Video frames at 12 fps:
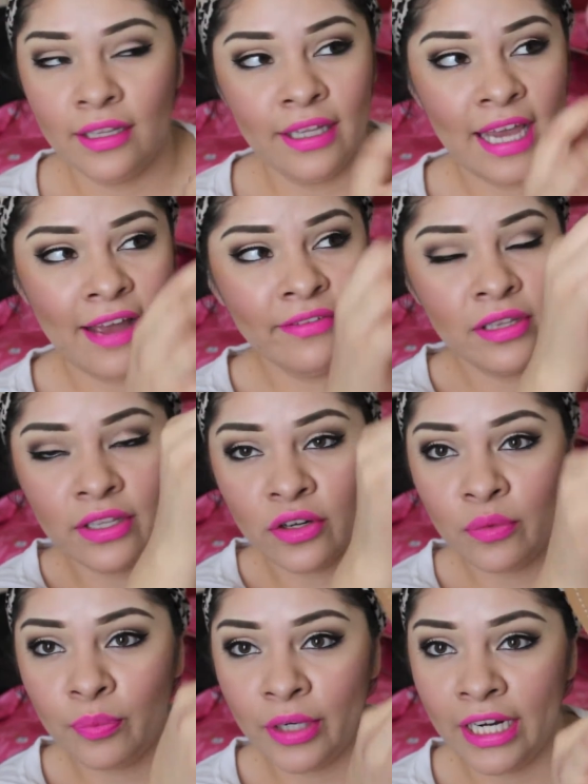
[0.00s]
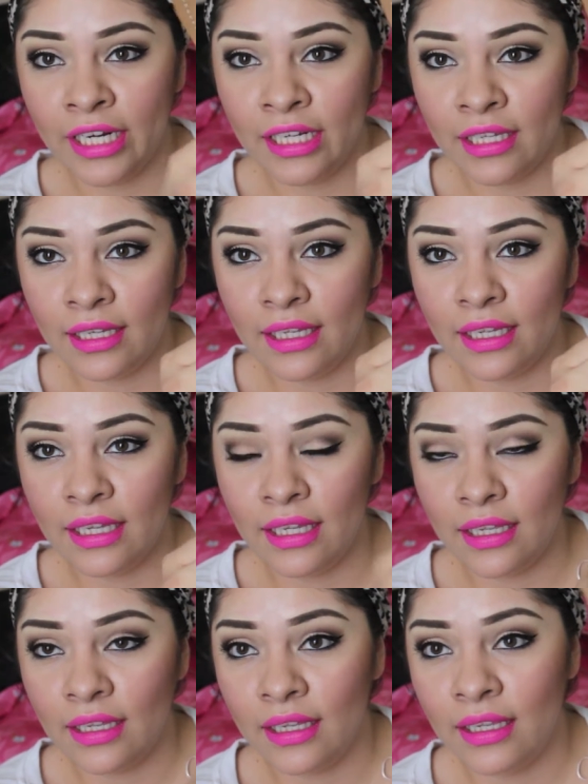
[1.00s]
they have a little braid
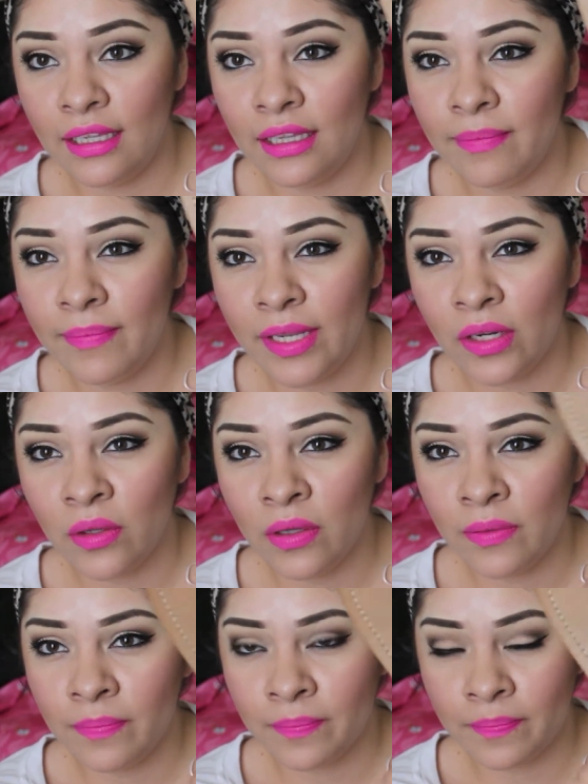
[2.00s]
in the middle.